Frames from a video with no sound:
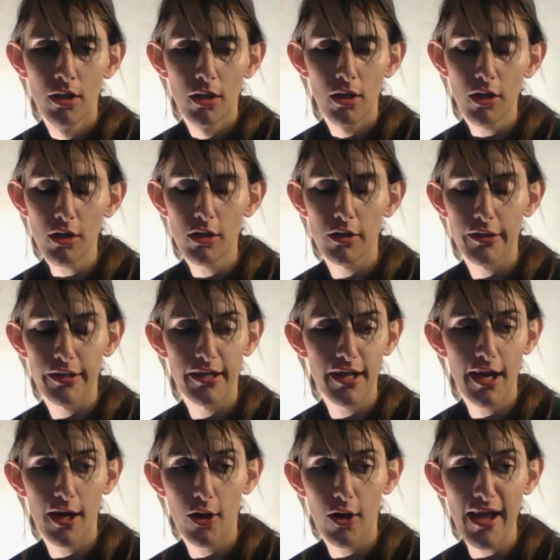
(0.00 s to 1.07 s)
Holy
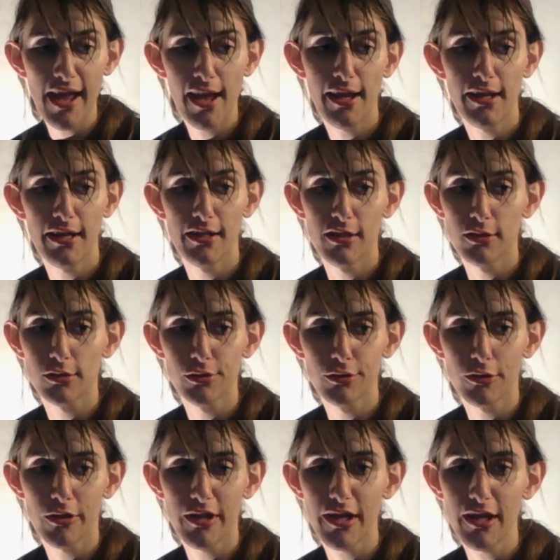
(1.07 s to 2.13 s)
cow, I hated
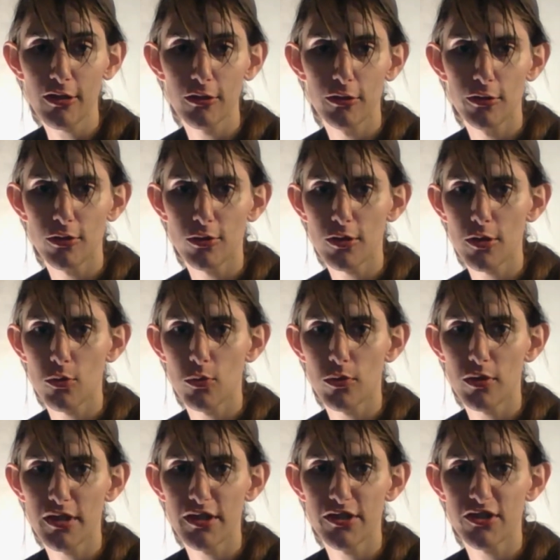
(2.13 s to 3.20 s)
Illinois. Illinois
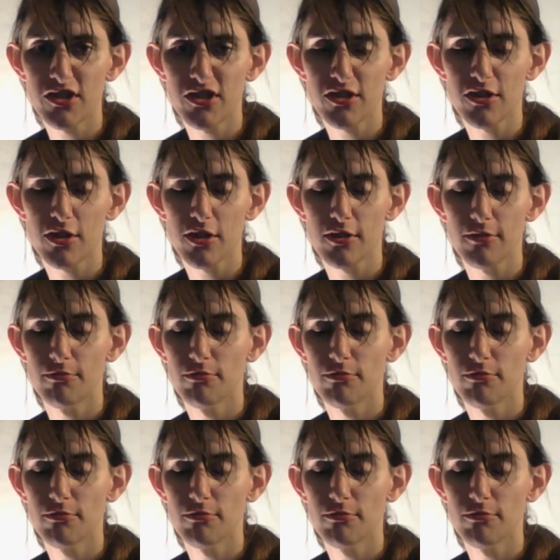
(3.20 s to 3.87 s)
was...